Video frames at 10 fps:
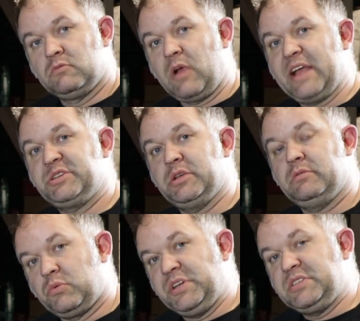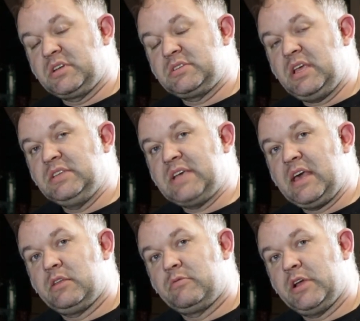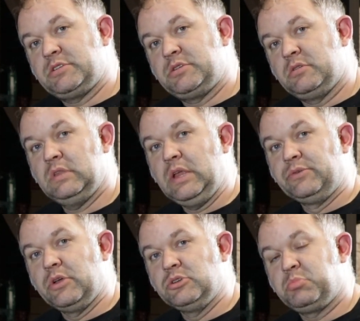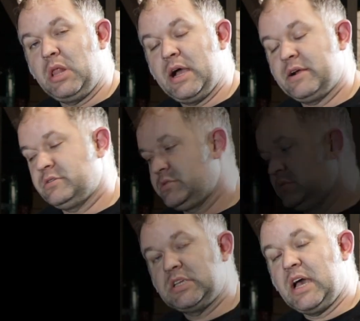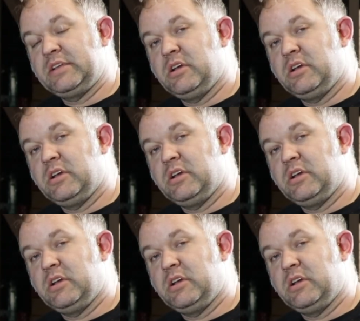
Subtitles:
ratchet, 3/16 Allen wrench, needle nose pliers, side